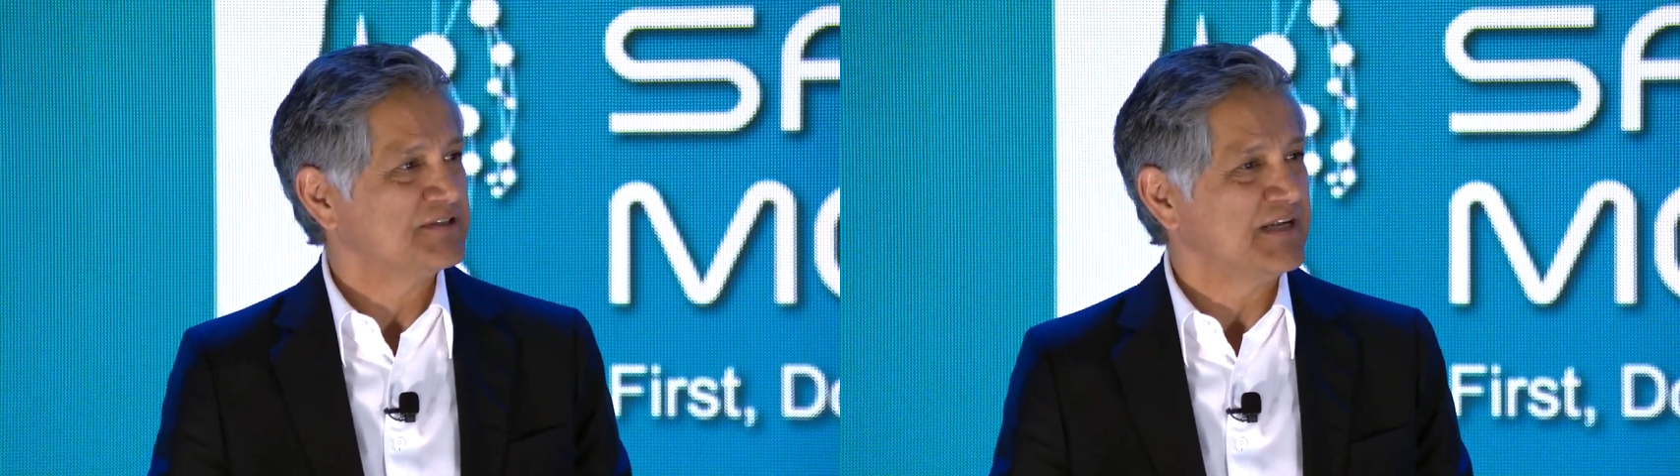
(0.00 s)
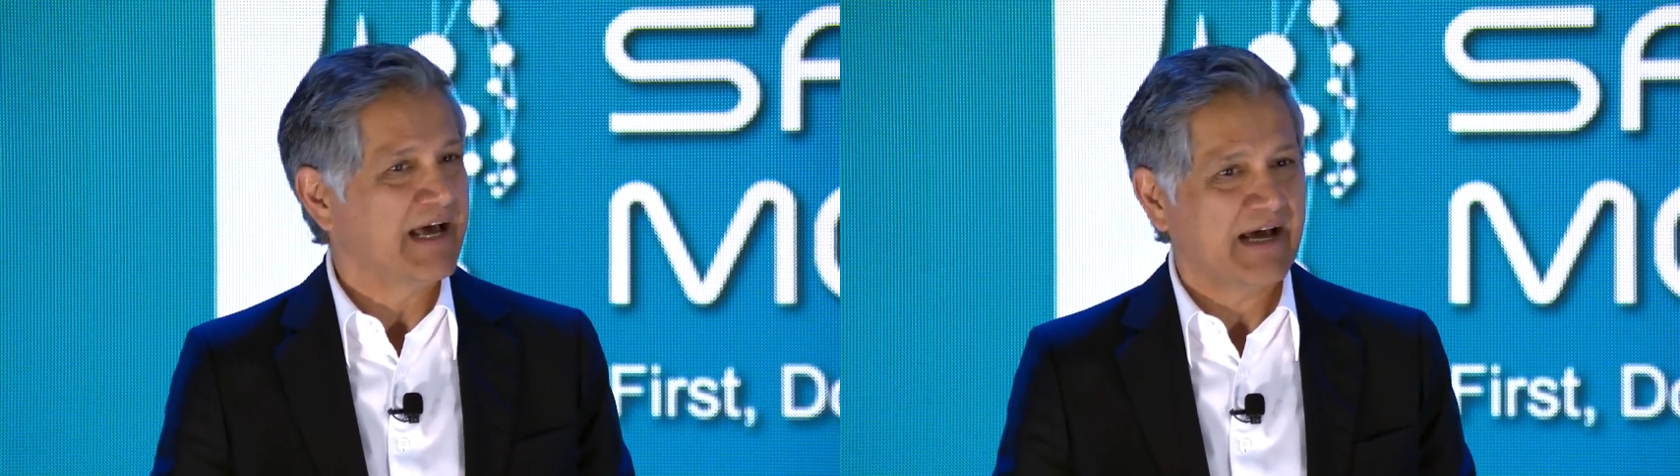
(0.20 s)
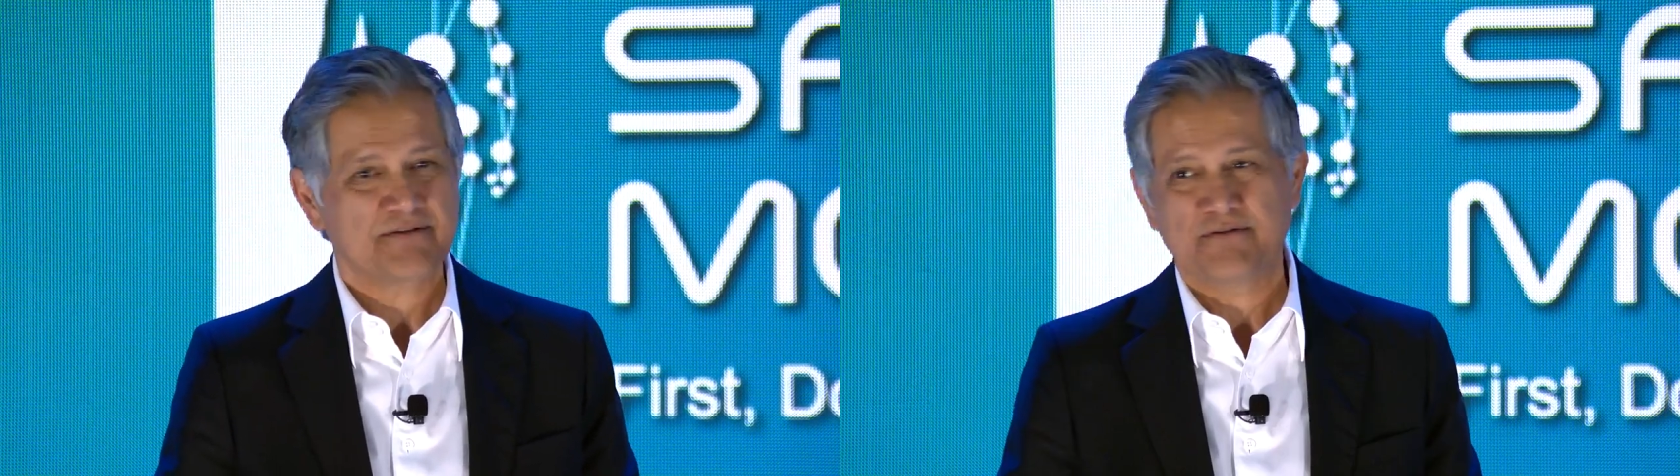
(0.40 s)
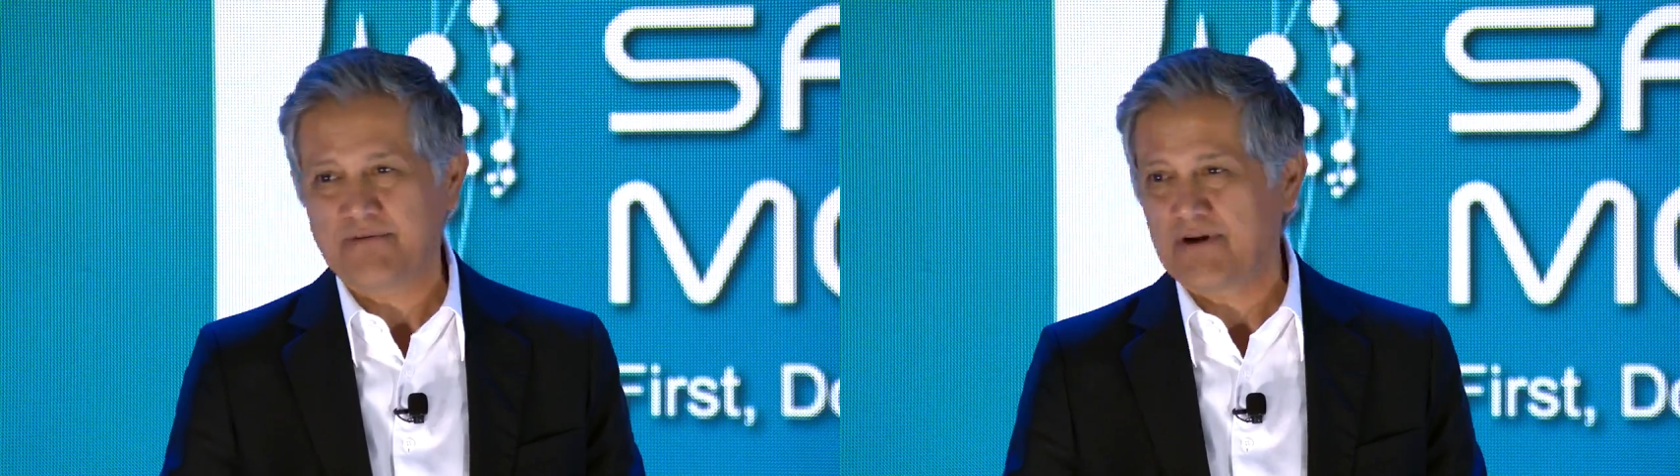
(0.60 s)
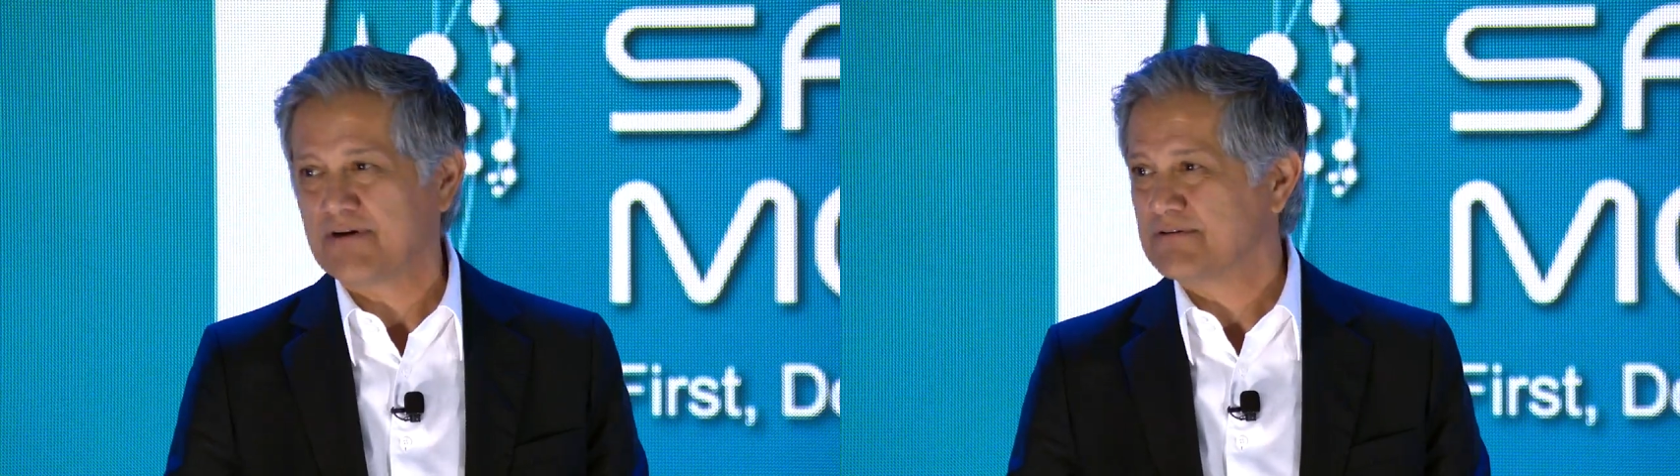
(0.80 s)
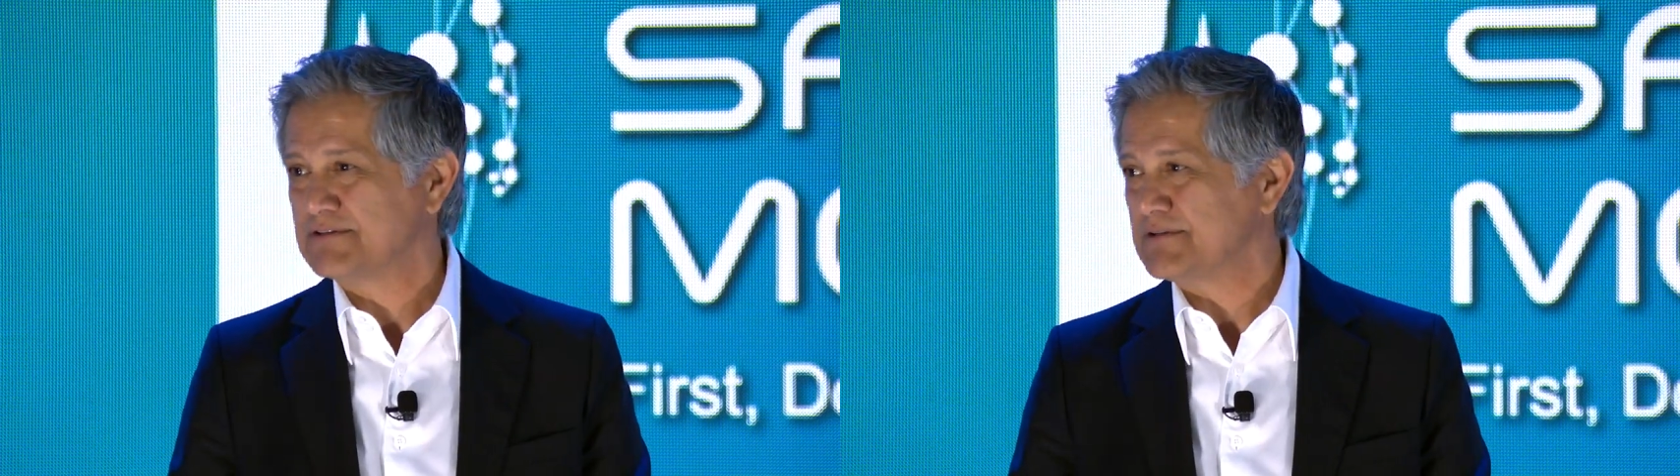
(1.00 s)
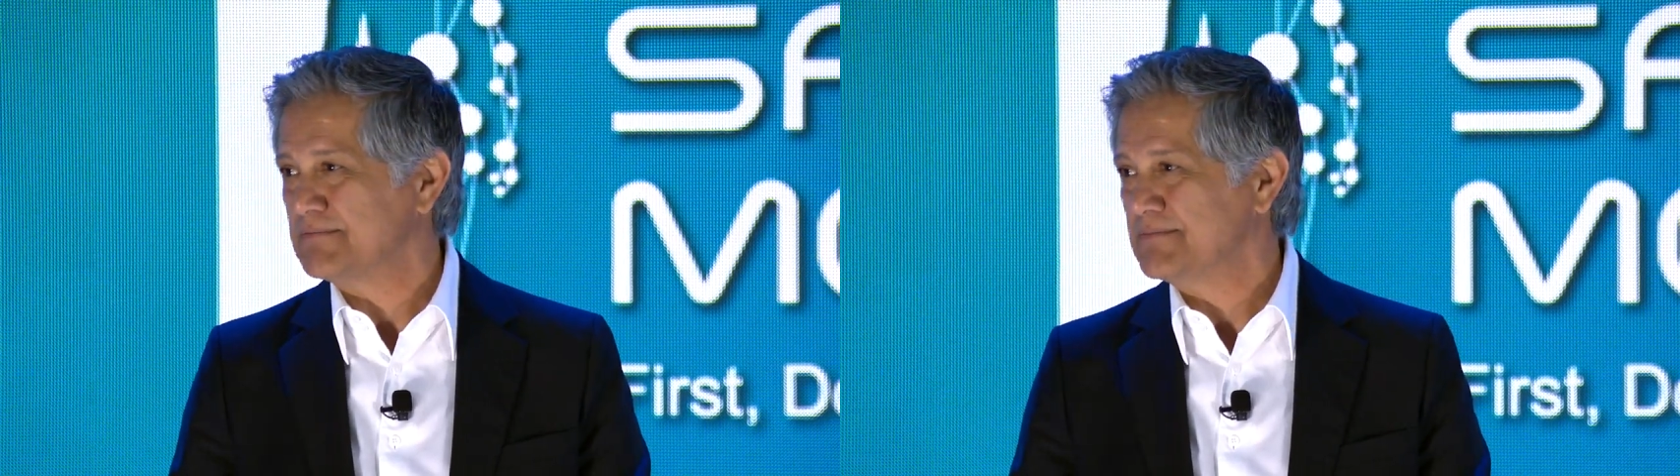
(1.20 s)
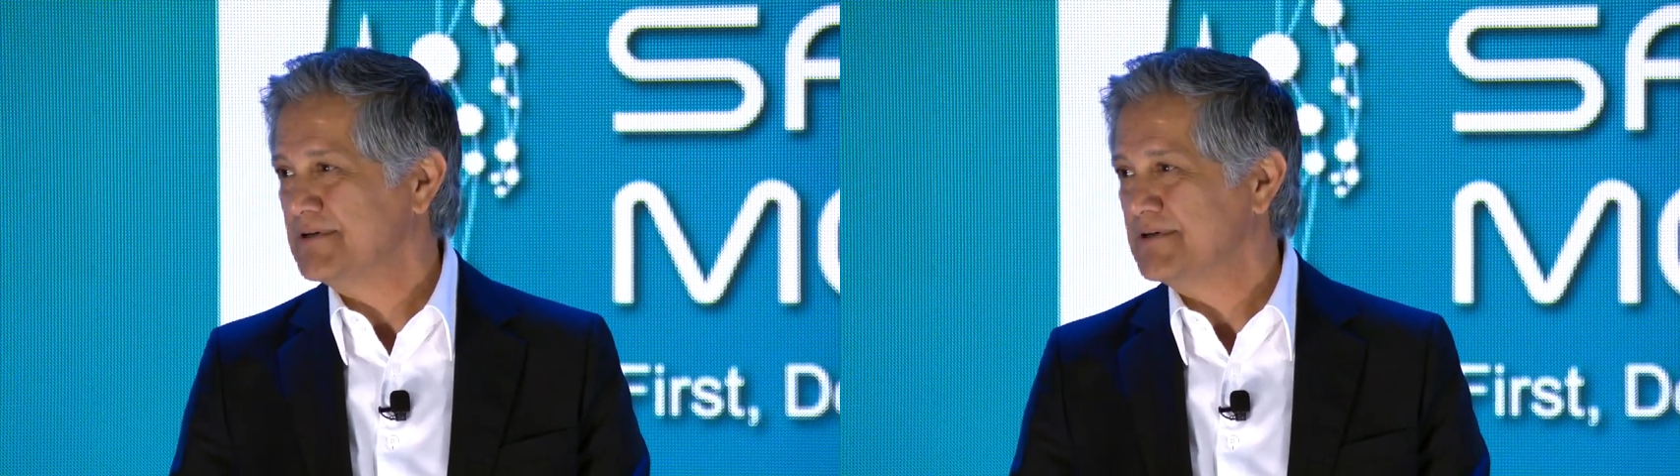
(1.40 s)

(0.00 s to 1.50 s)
an act of heroism.